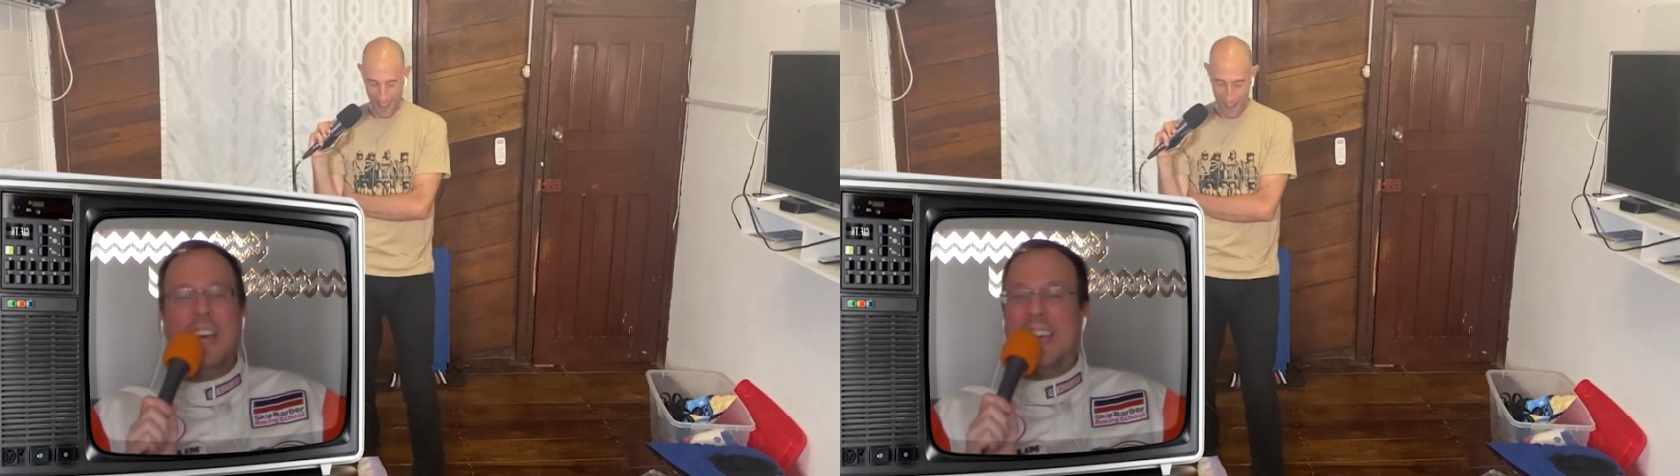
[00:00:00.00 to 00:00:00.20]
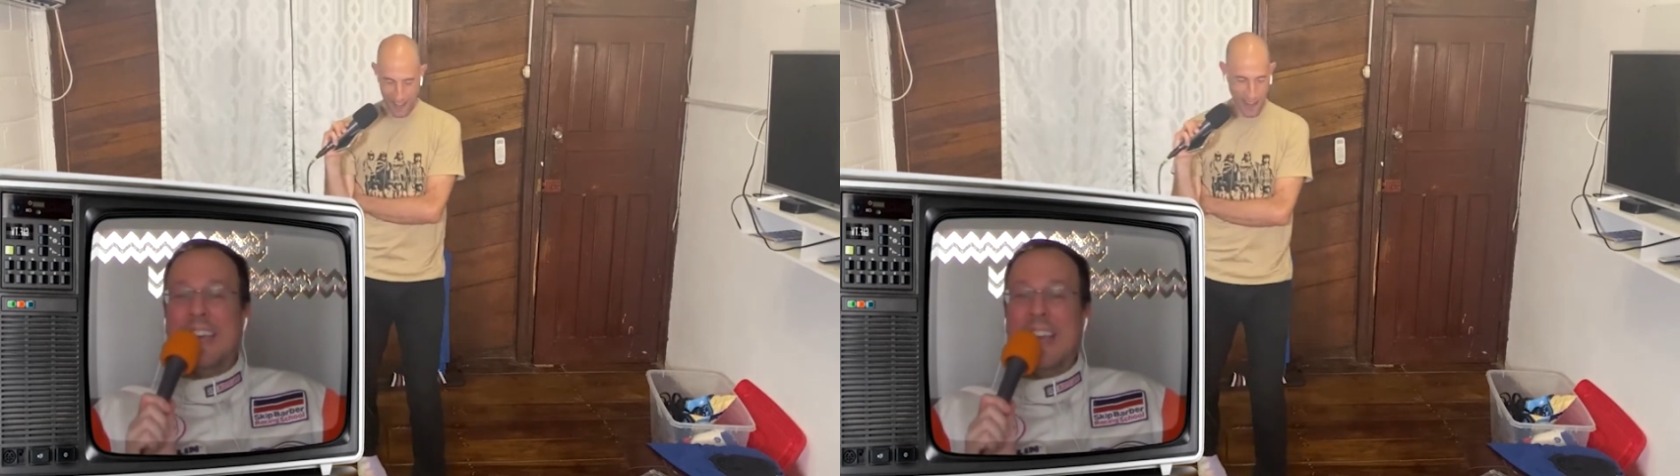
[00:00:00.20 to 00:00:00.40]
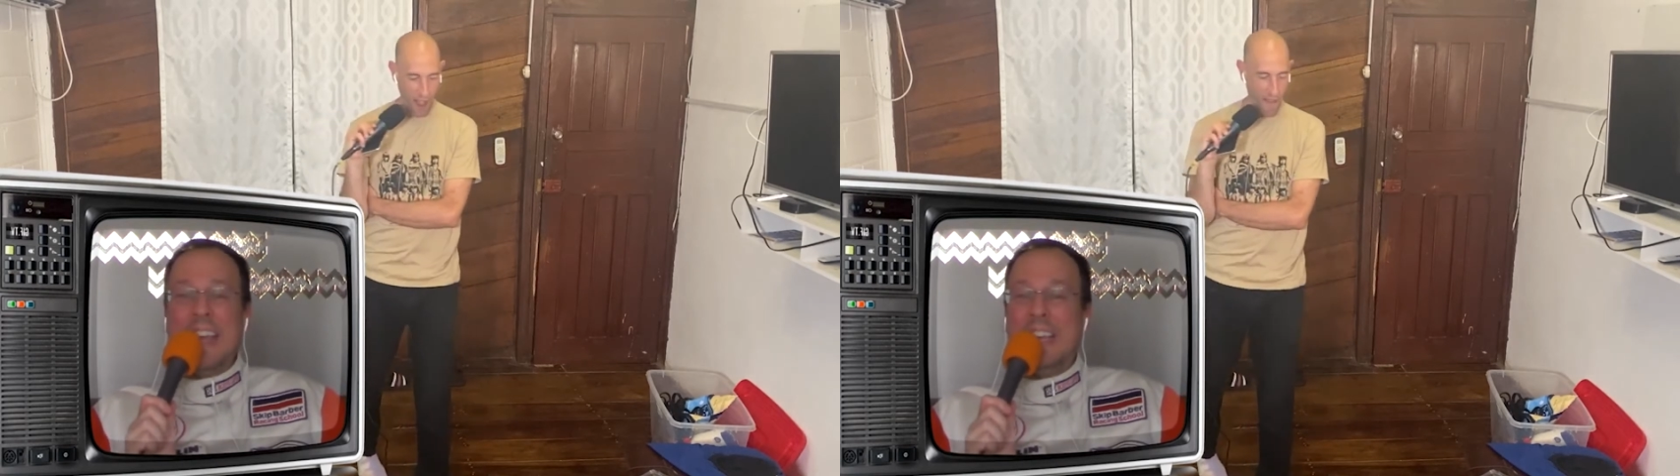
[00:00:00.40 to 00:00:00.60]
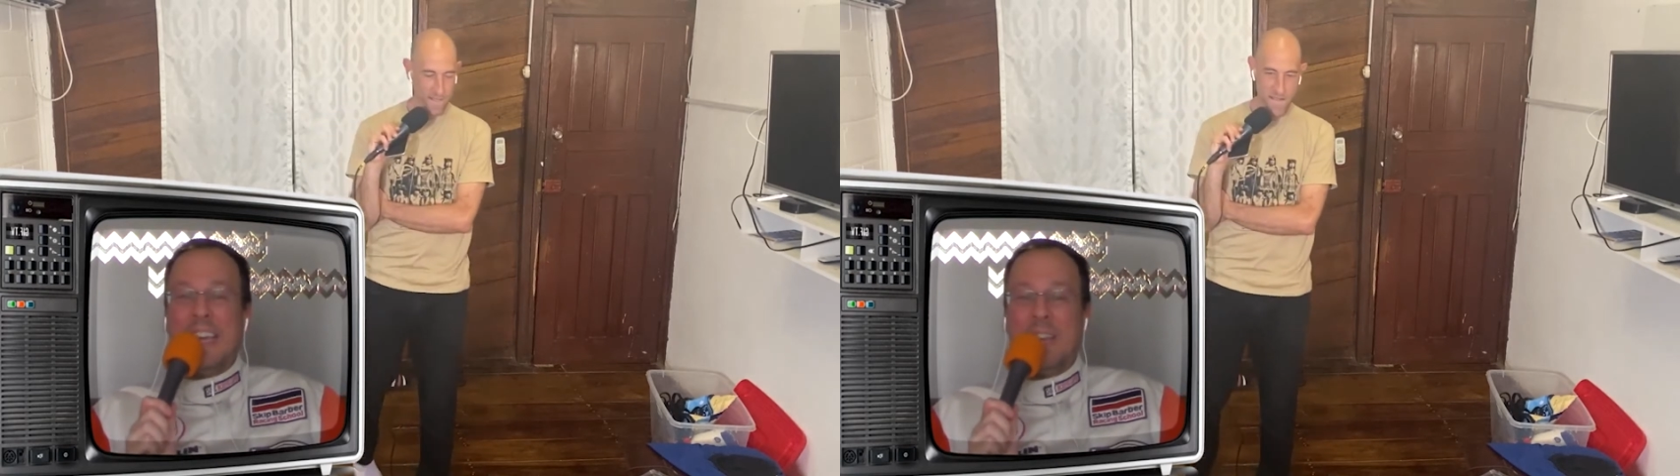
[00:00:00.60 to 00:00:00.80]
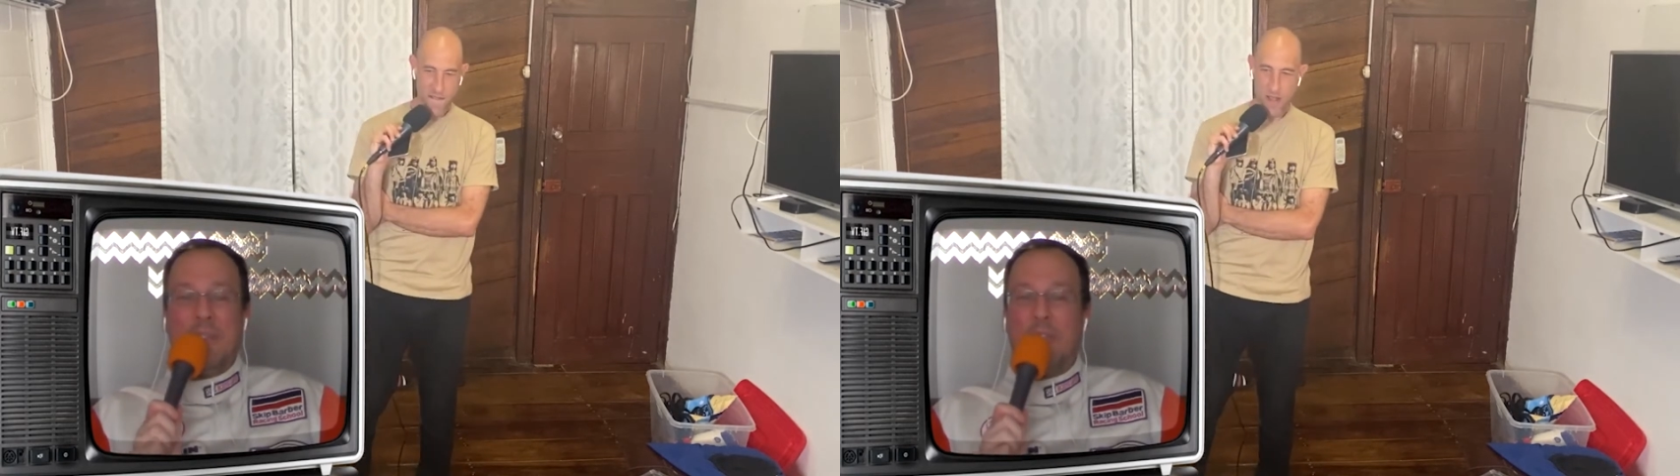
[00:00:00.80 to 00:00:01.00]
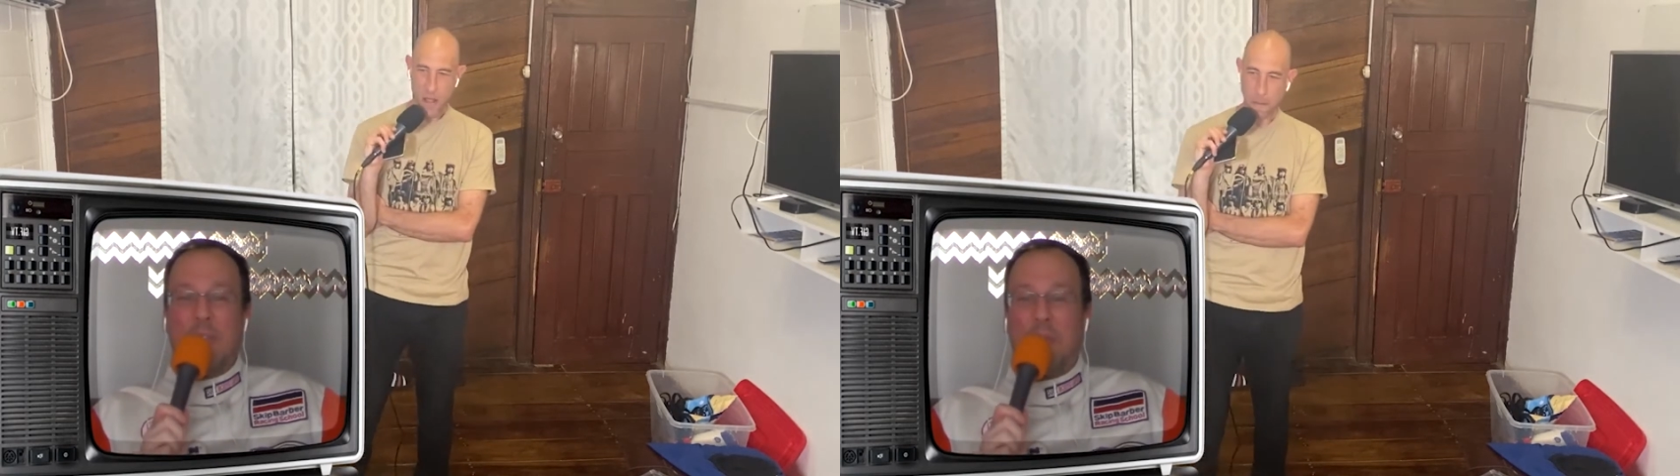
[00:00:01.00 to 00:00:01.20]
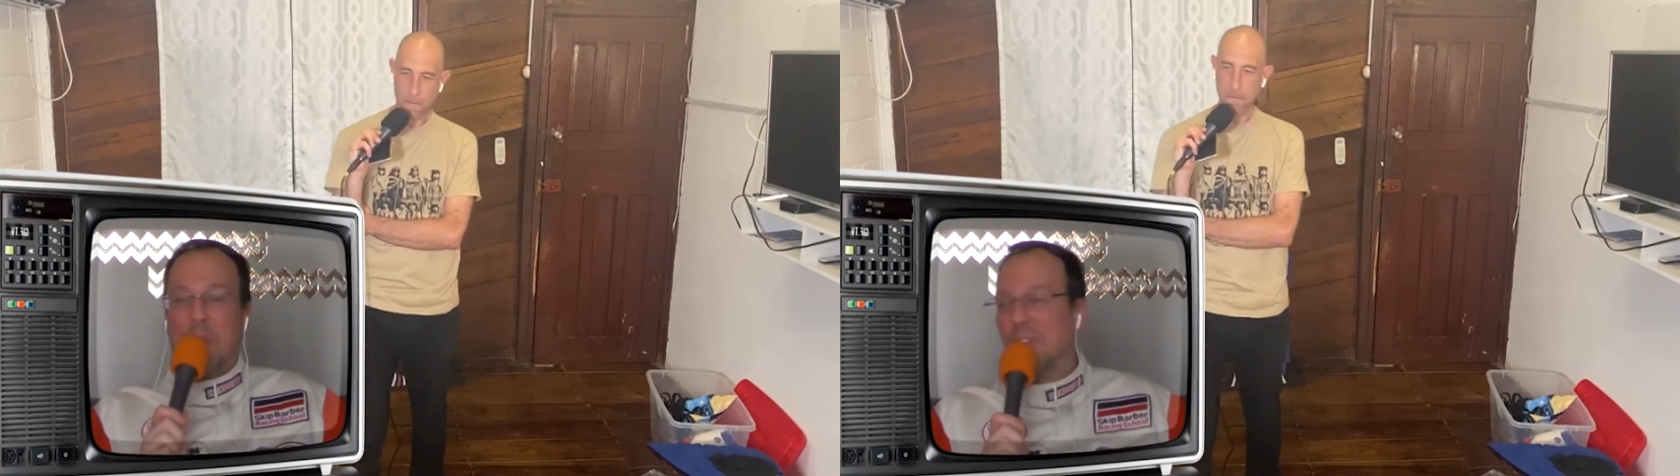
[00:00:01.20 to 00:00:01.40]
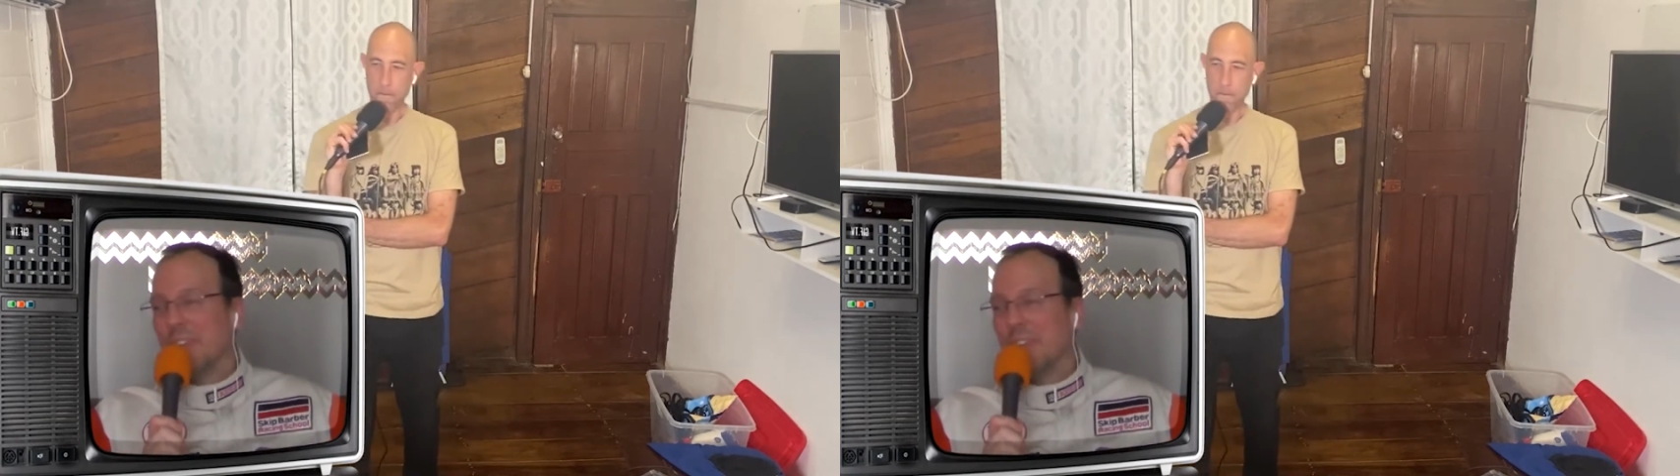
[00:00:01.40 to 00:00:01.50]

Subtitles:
it ain't getting sold.